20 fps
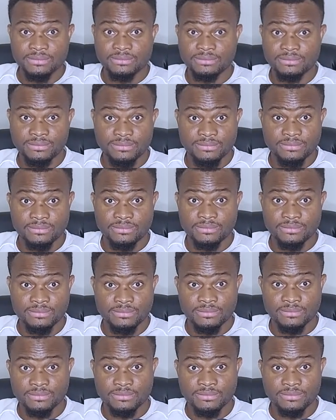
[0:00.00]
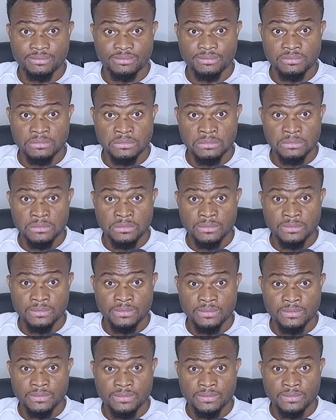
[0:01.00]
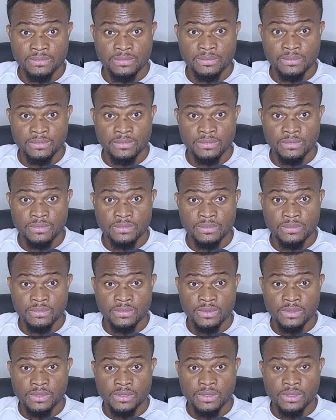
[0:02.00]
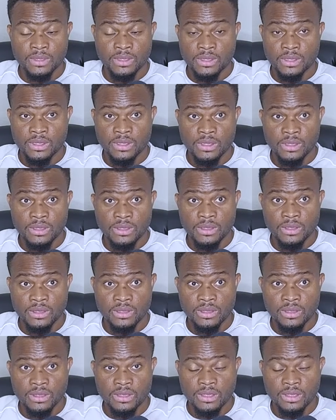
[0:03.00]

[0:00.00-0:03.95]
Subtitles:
(silence)